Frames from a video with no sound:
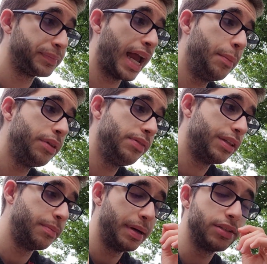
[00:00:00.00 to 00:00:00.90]
I believe
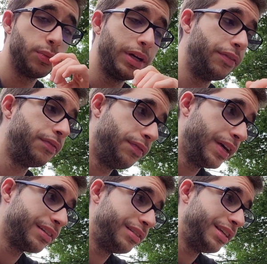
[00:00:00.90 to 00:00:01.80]
that the best way to
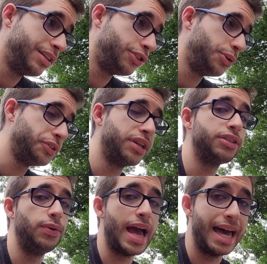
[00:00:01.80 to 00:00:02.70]
fix the issue is
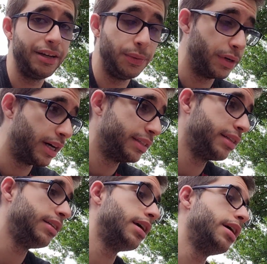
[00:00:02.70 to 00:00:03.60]
not to add new
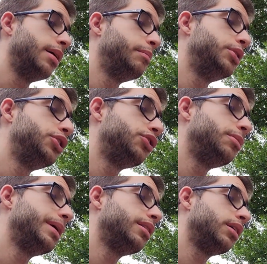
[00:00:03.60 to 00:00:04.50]
content, but just
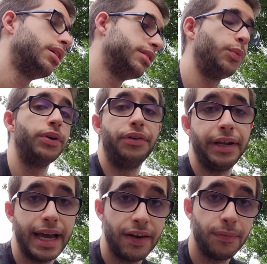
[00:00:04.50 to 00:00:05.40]
to make the content we
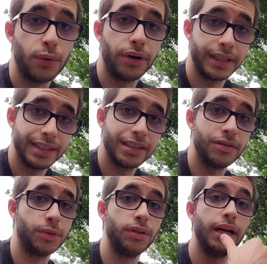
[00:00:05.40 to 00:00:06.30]
already have more
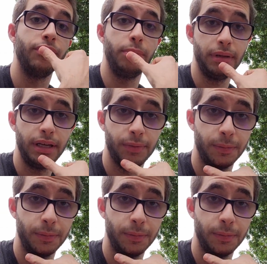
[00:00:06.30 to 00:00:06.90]
accessible and replayable.